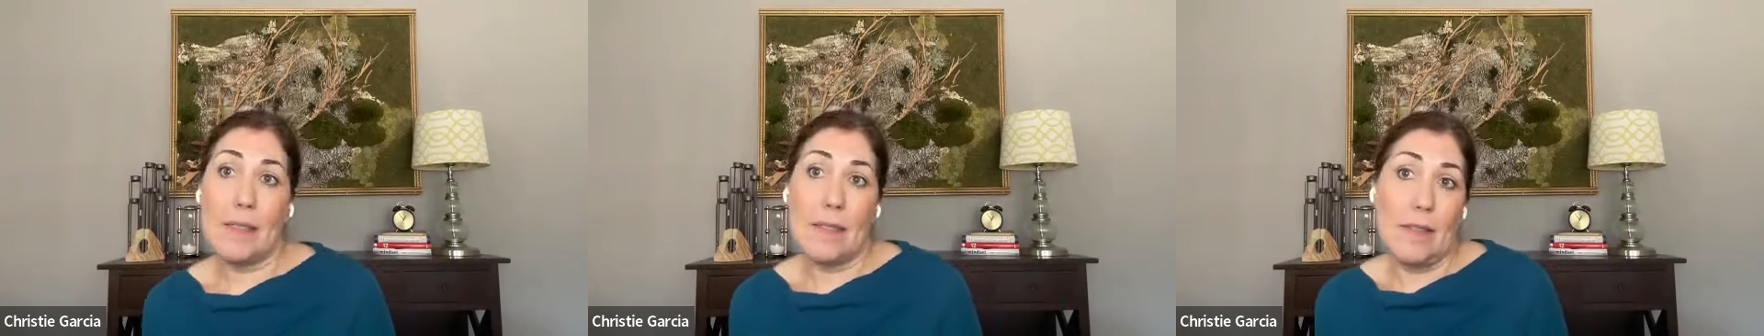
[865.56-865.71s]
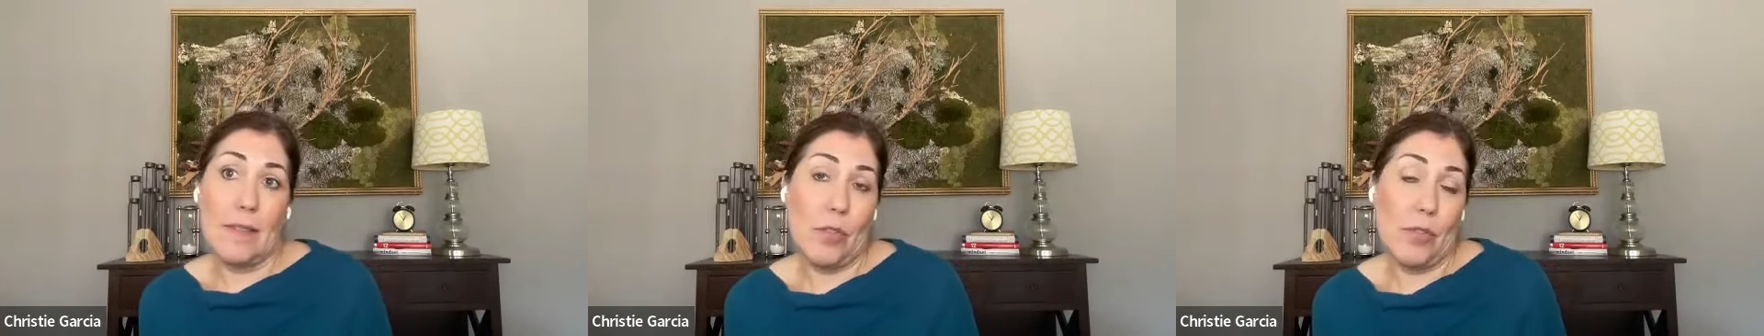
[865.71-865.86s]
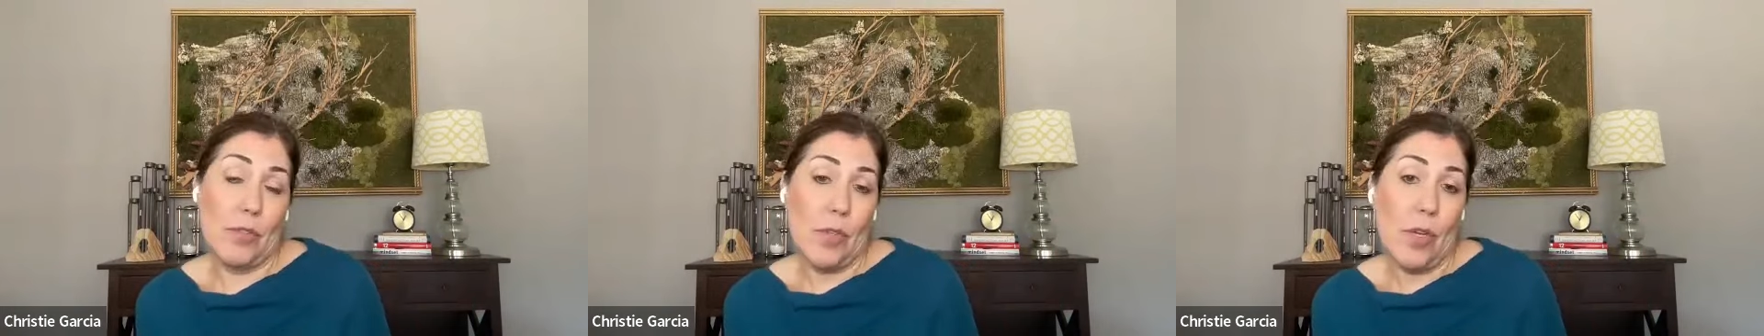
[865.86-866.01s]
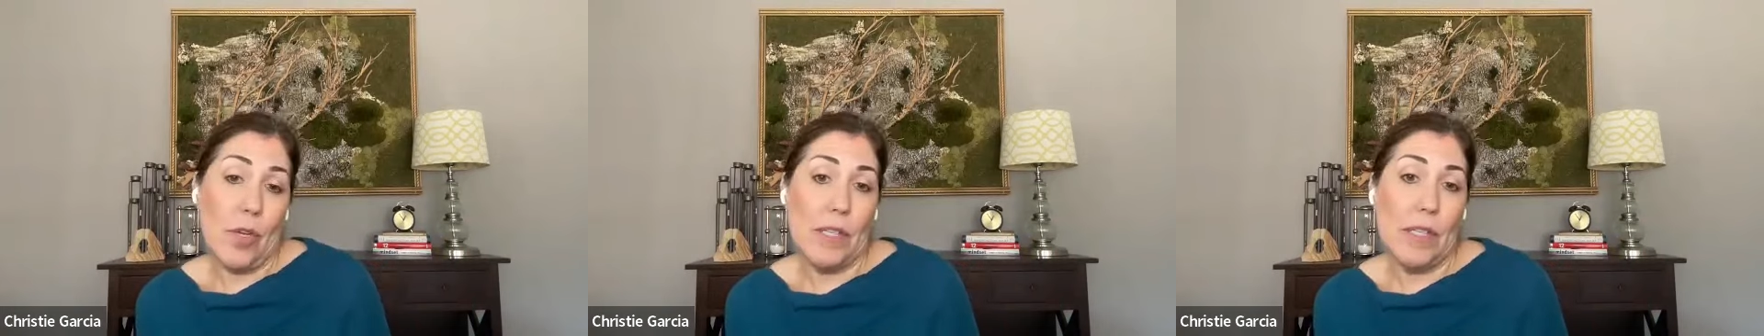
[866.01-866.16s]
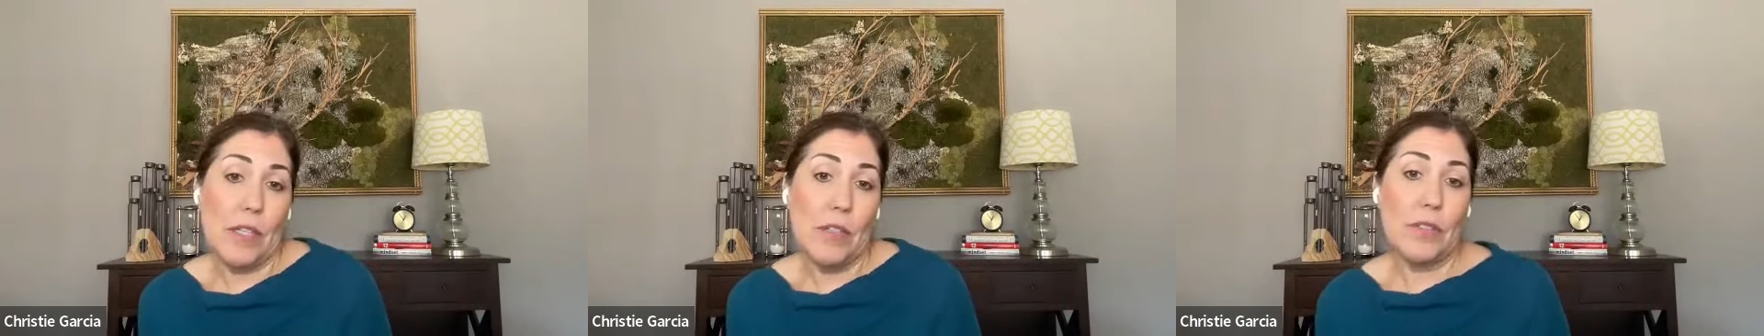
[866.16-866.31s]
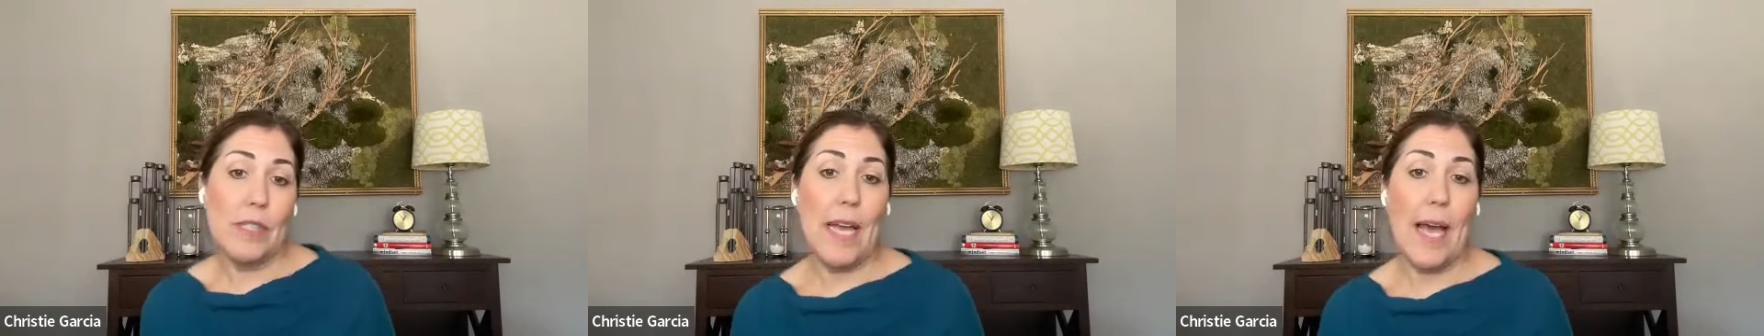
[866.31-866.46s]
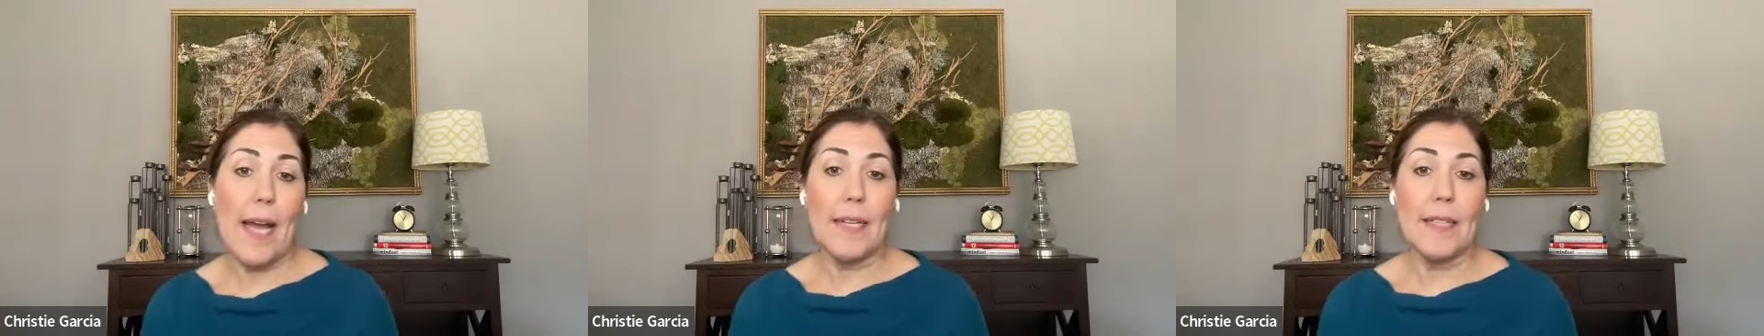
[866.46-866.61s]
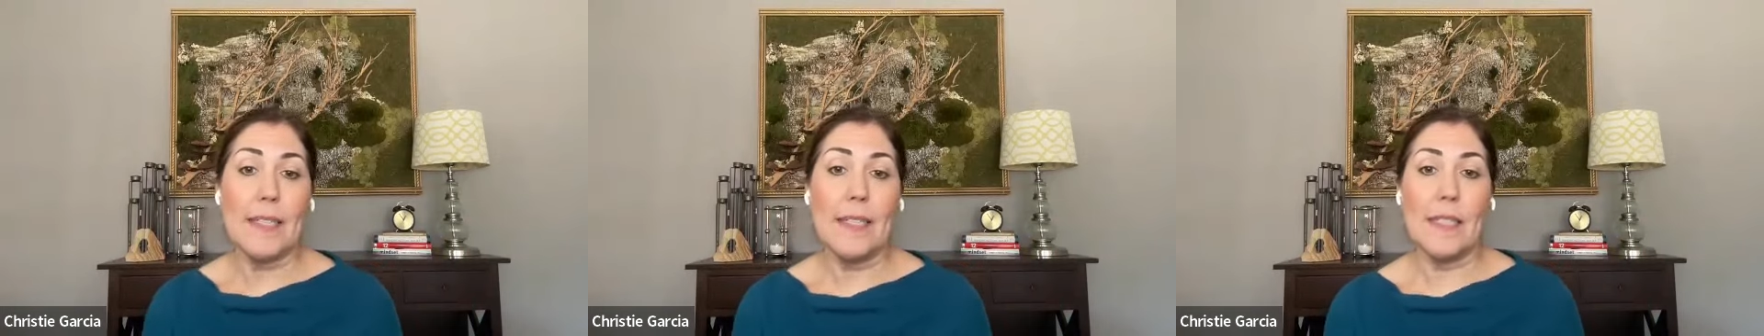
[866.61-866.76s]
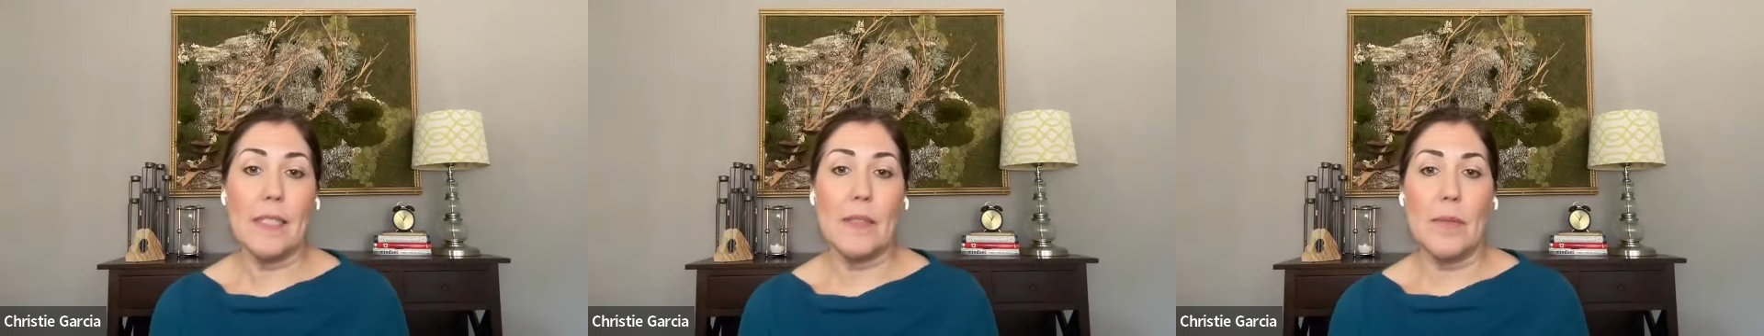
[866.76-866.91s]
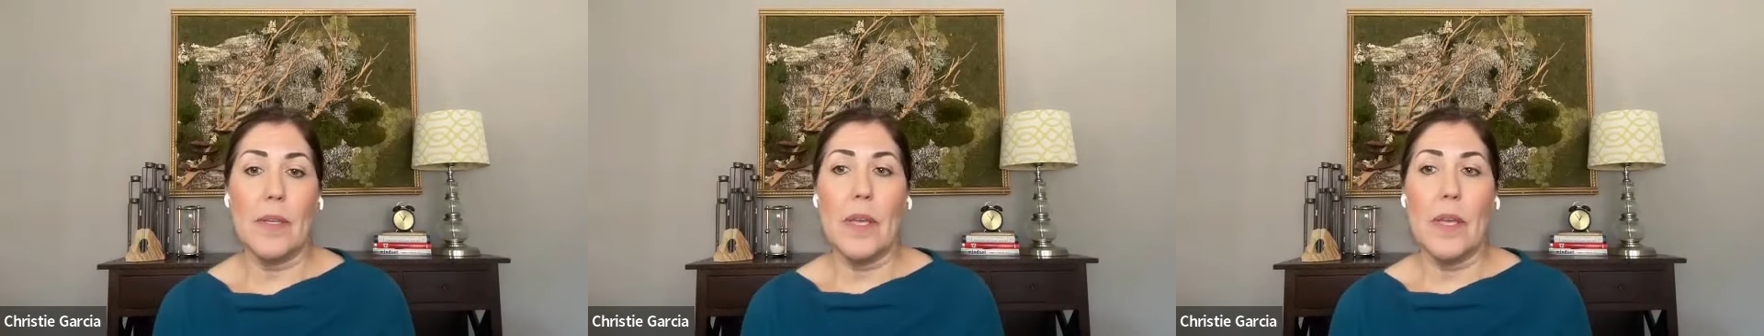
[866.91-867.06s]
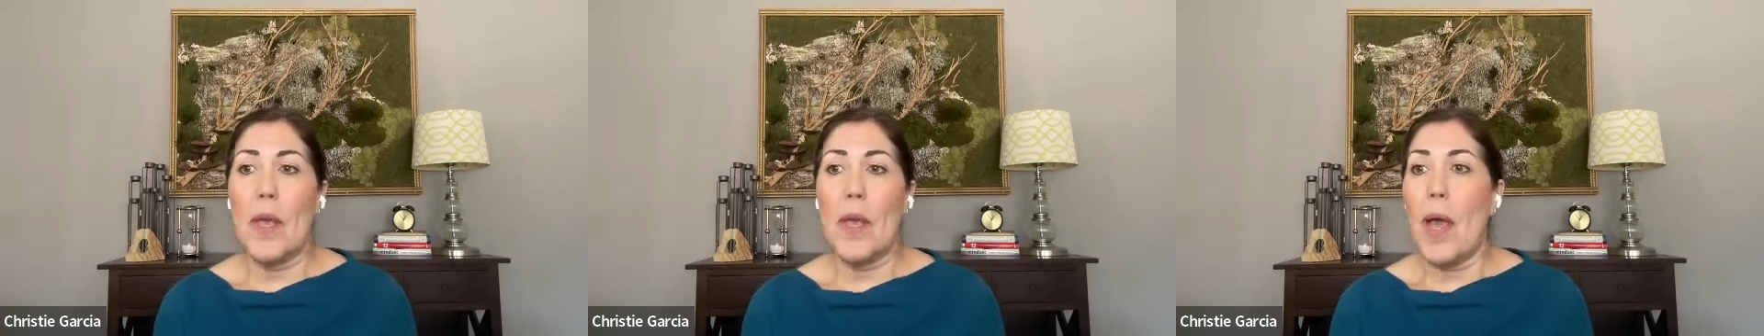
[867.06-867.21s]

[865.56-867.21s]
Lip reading: Those are all ego tactics.